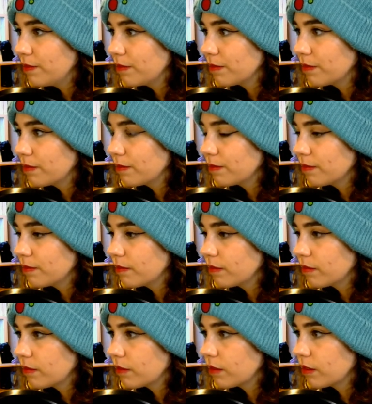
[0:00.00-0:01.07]

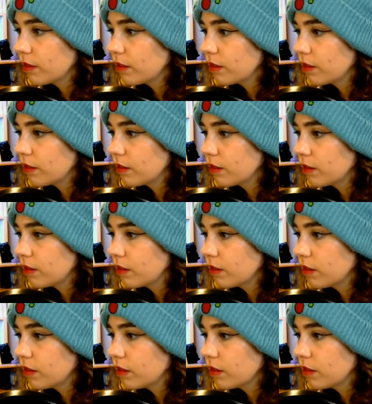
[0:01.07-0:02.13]

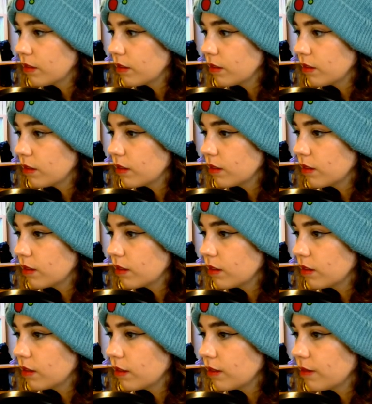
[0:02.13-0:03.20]

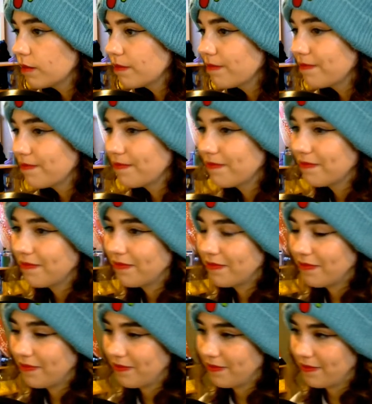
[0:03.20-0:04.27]

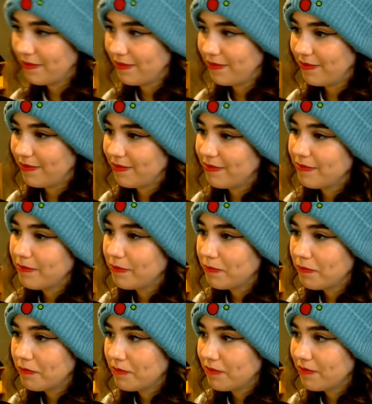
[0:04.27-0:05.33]

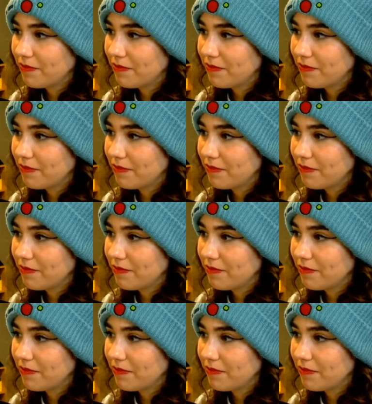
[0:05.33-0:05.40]
(no one is talking)